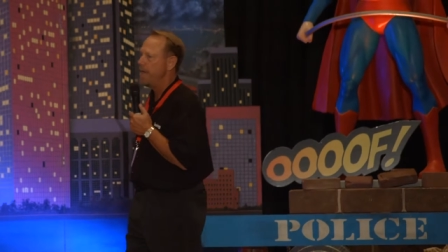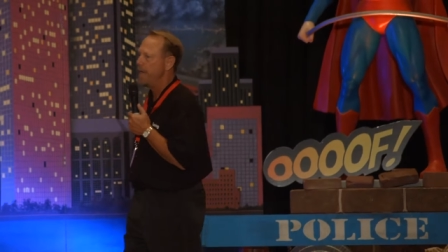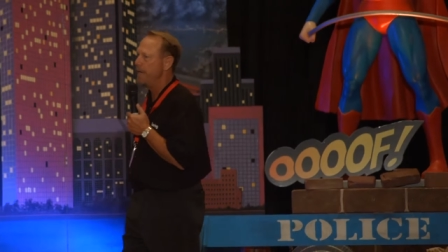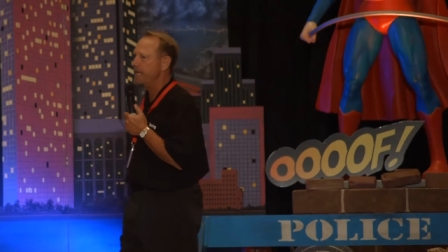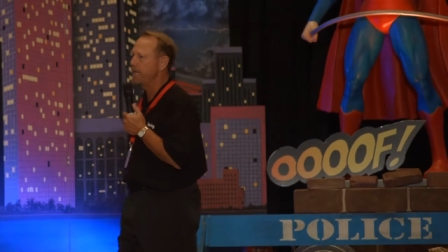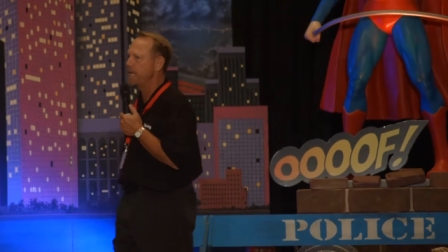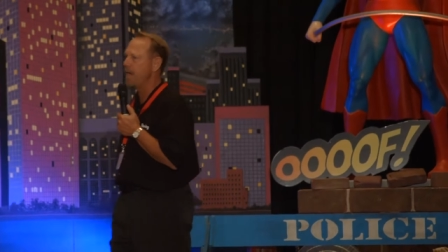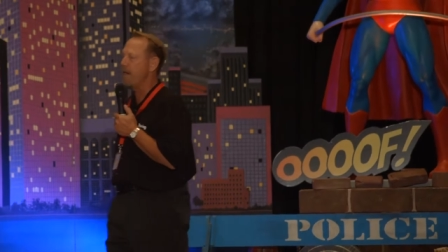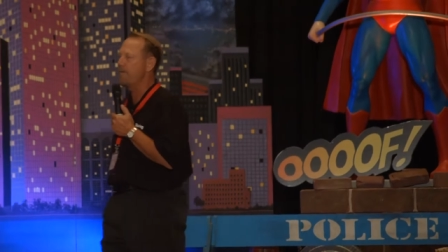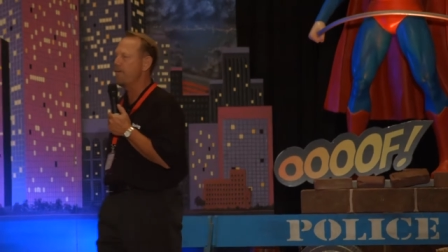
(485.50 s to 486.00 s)

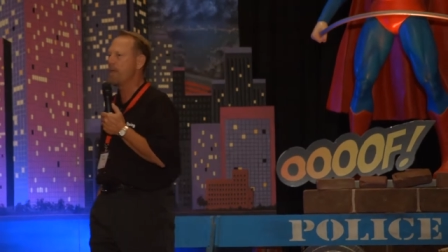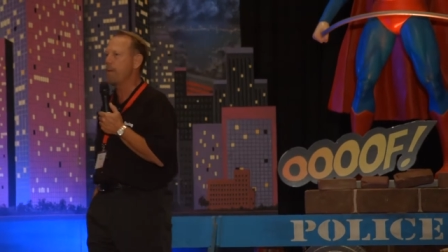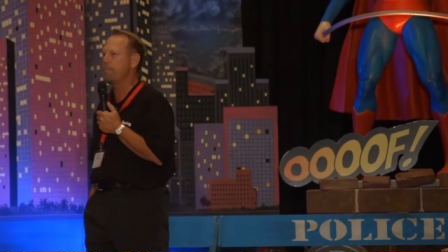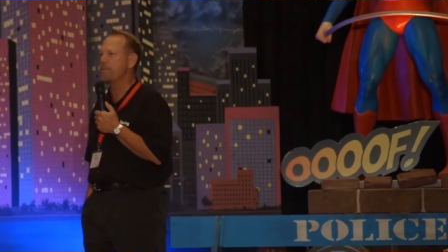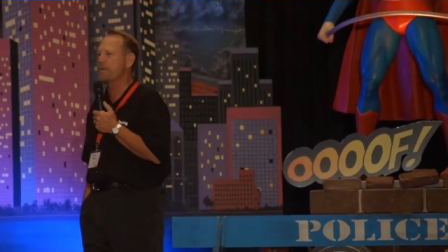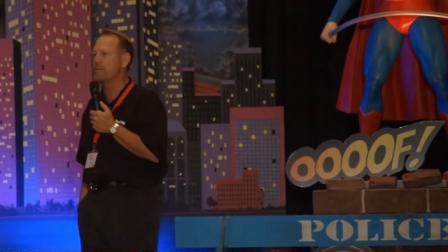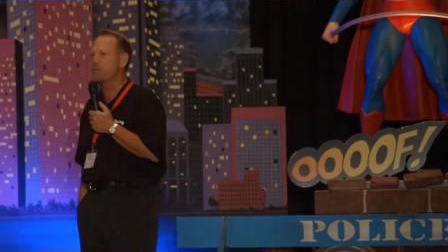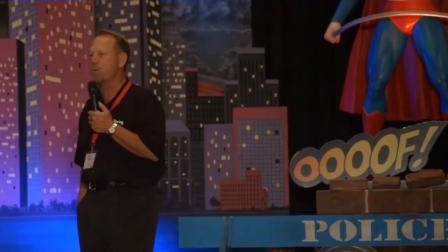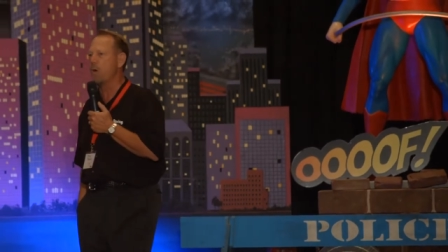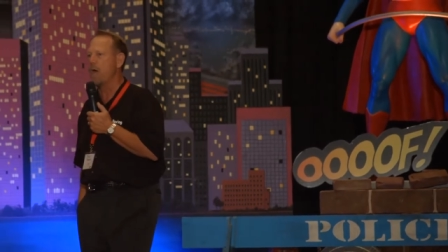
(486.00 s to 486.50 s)
And he covered up
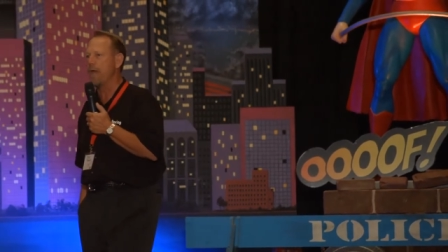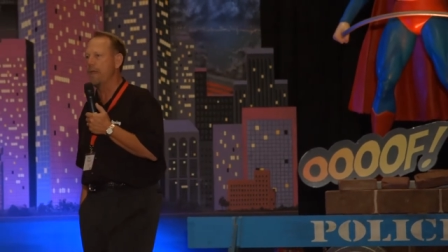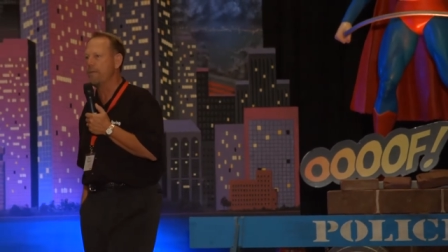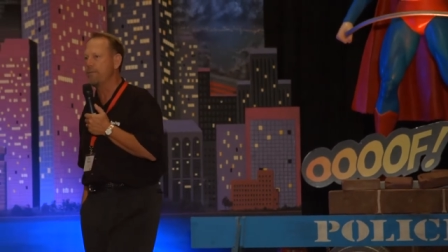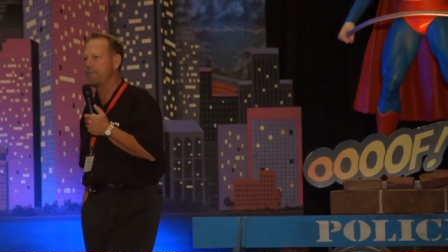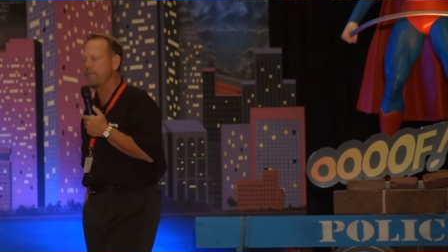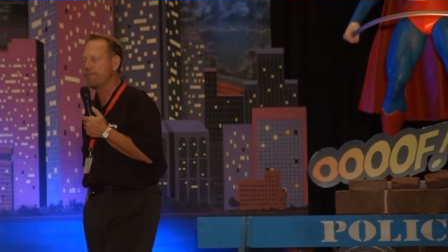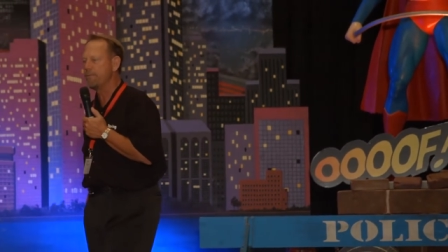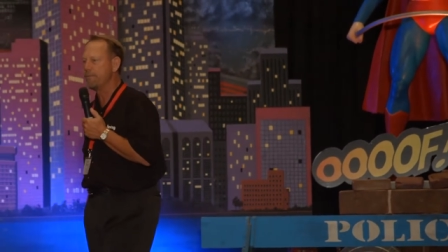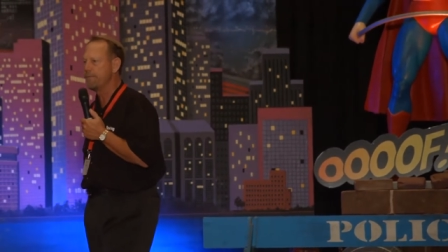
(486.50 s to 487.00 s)
his
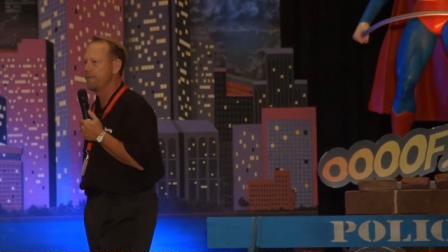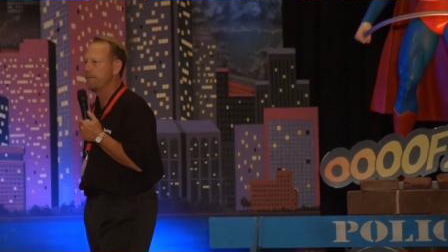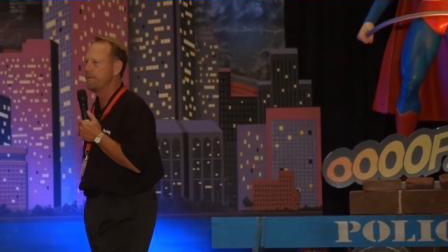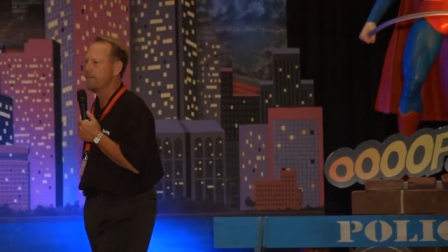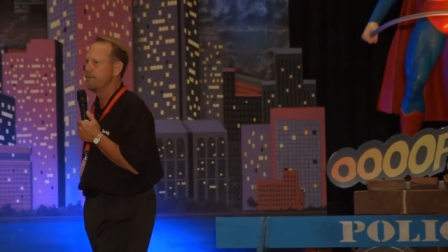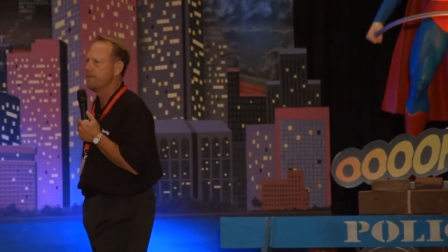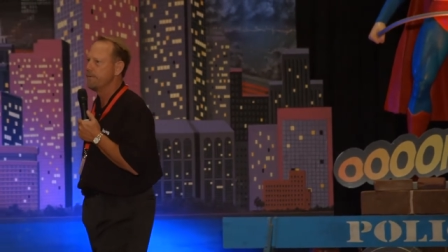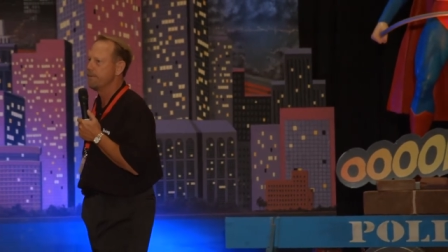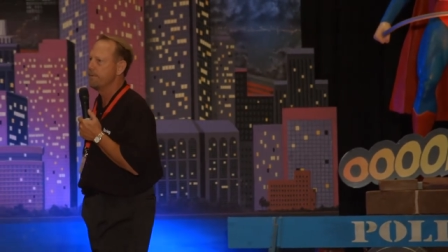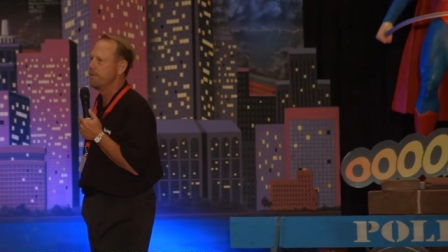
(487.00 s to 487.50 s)
wife.
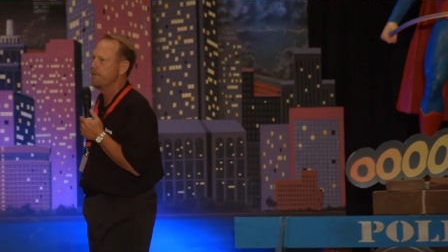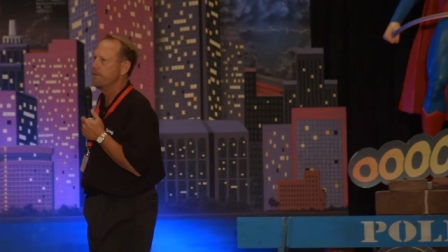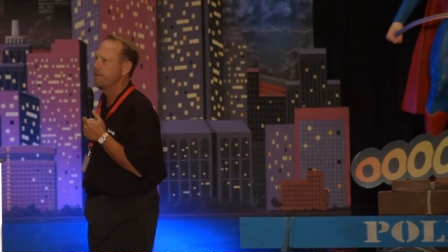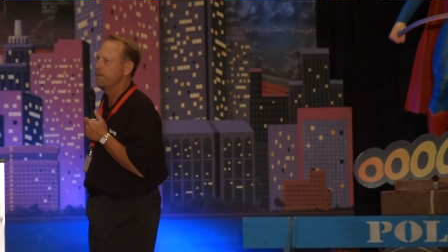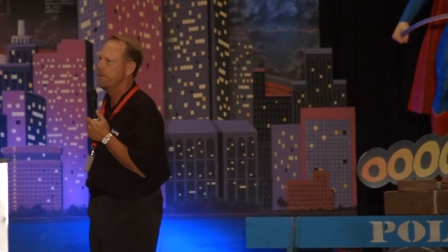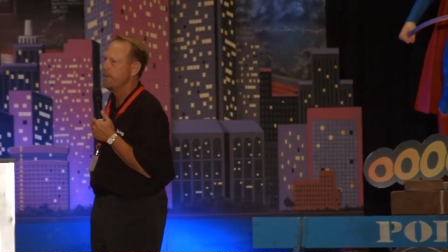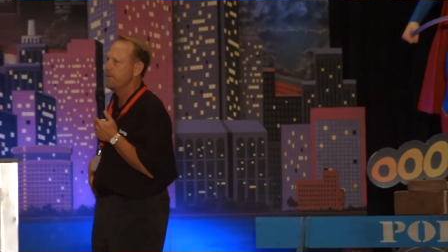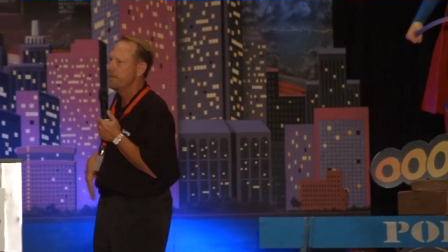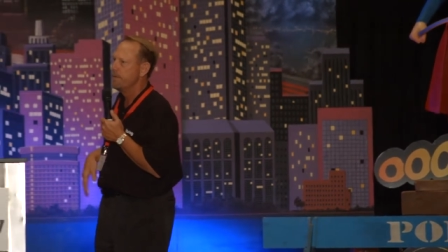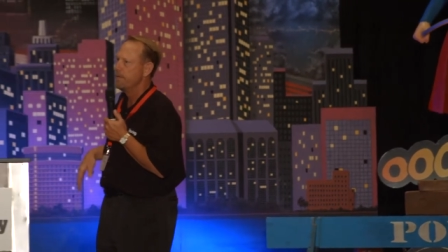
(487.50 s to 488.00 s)

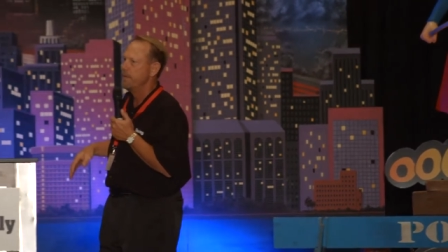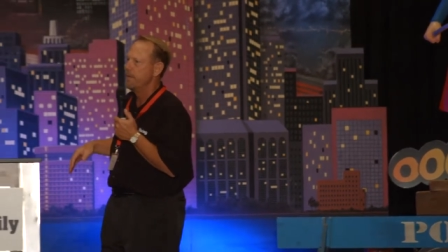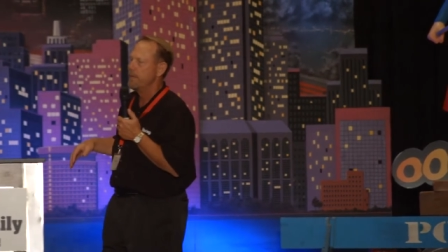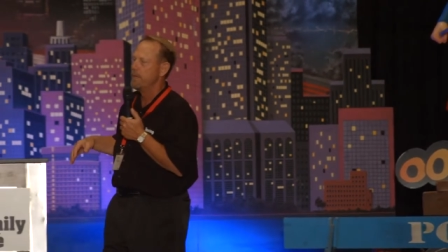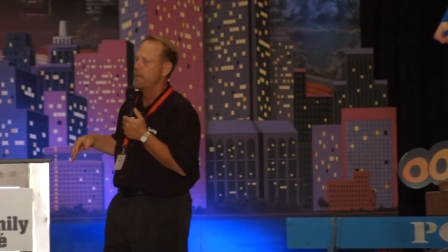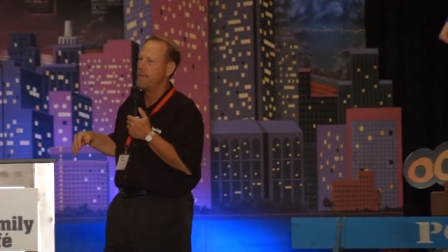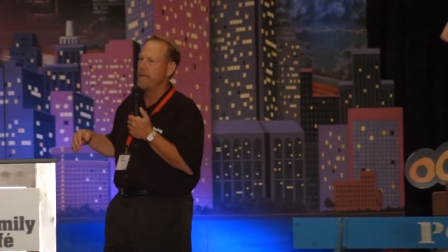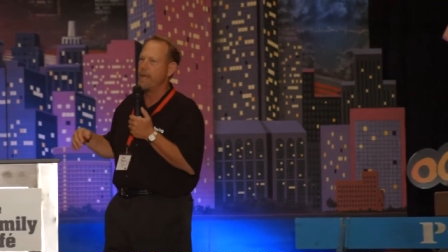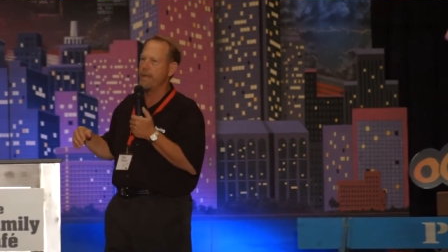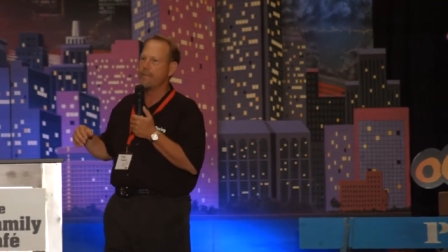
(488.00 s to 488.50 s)

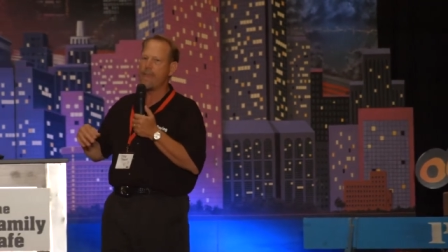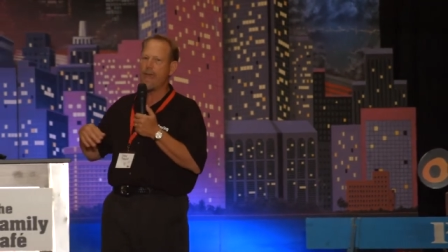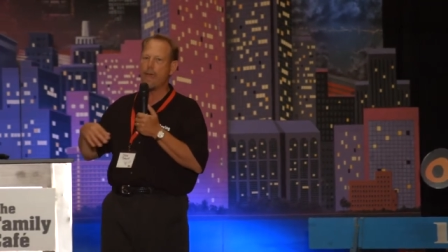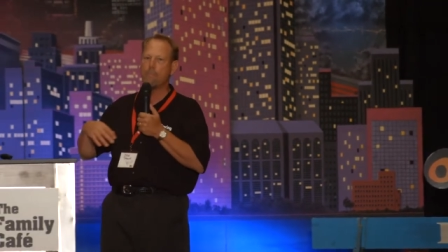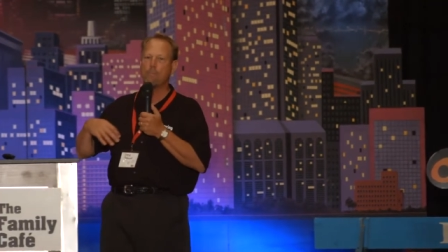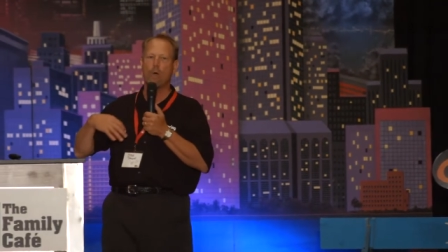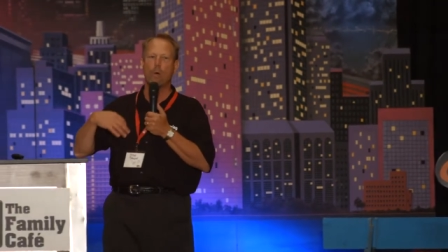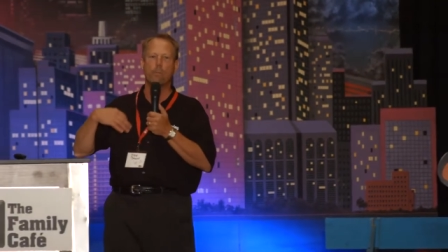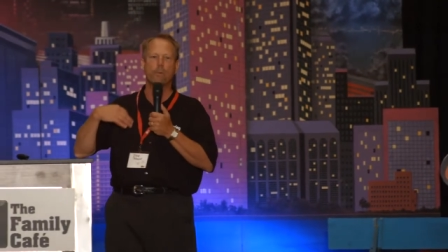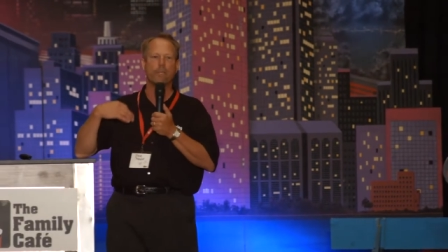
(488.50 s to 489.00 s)
And at
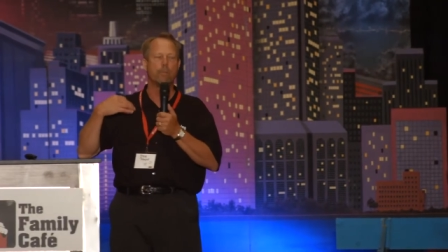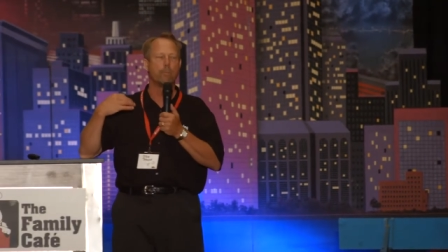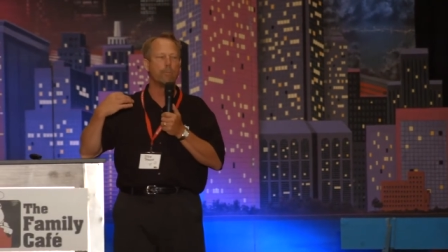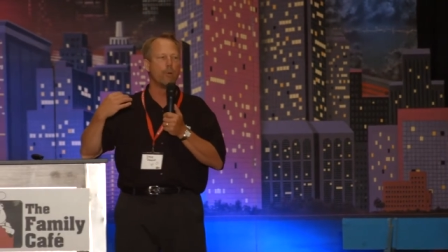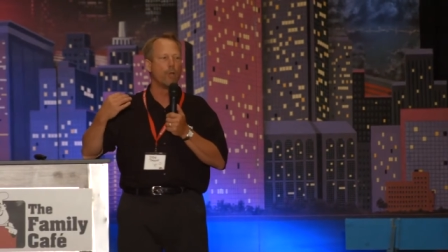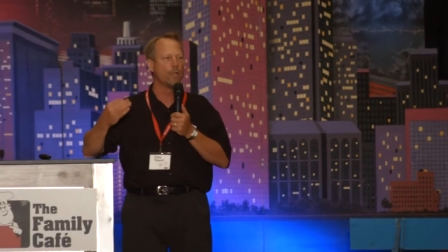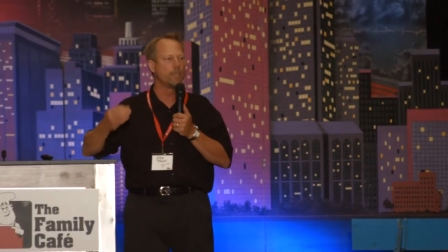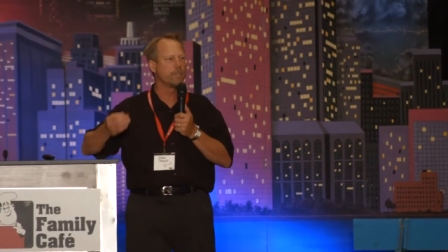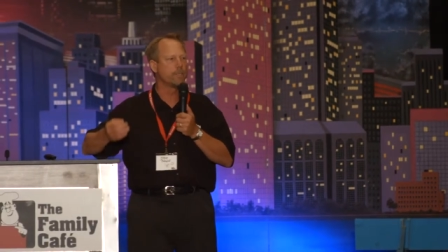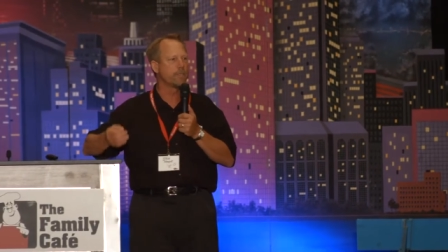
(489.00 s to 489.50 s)
that moment, the
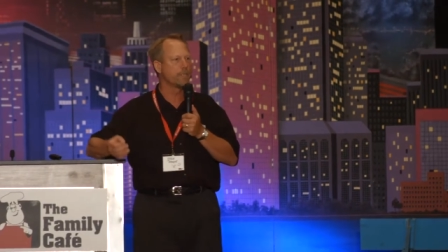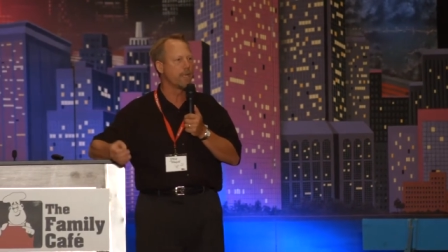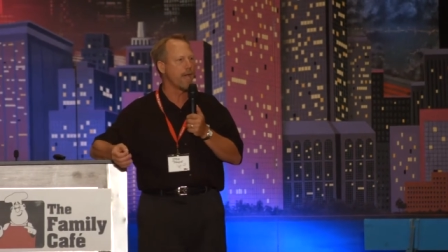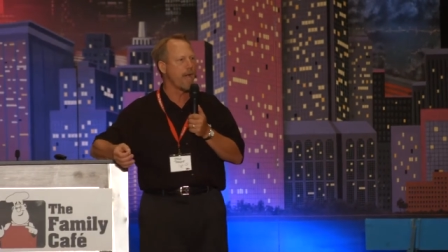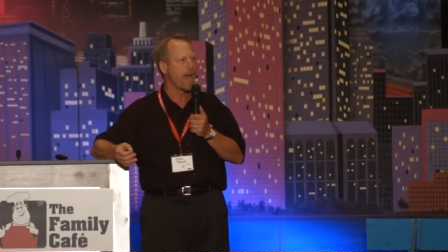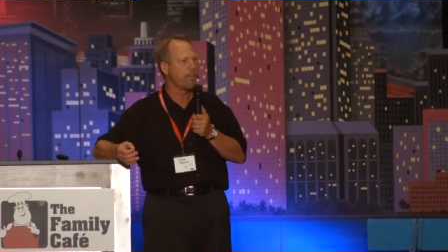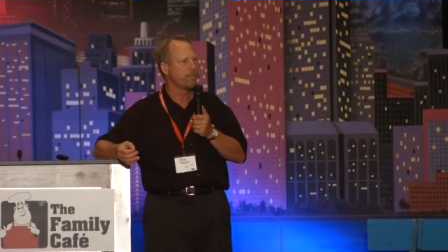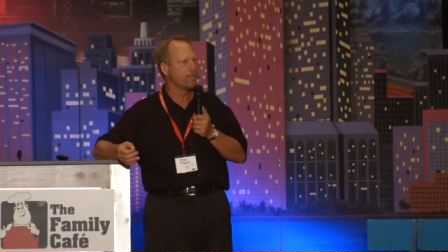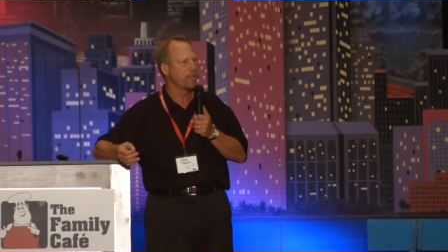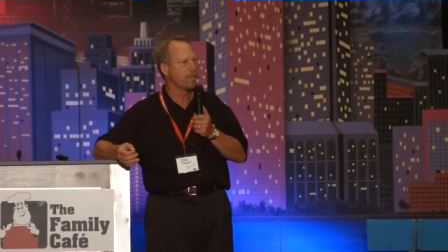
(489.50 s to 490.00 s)
bullets
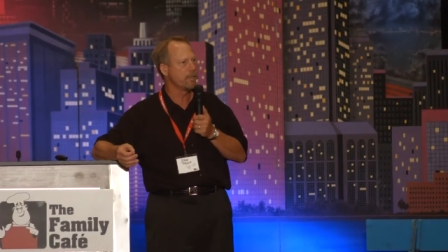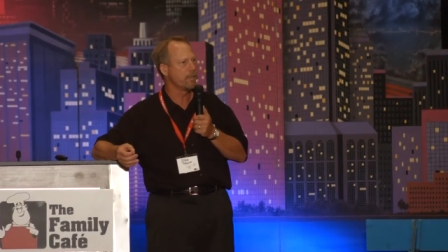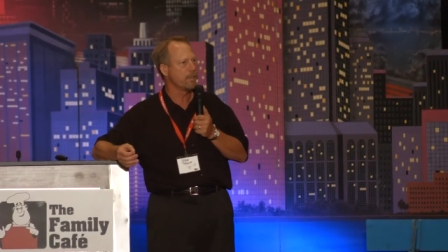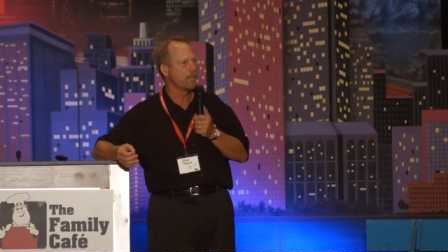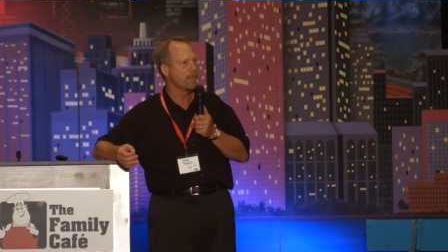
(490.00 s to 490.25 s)
stopped,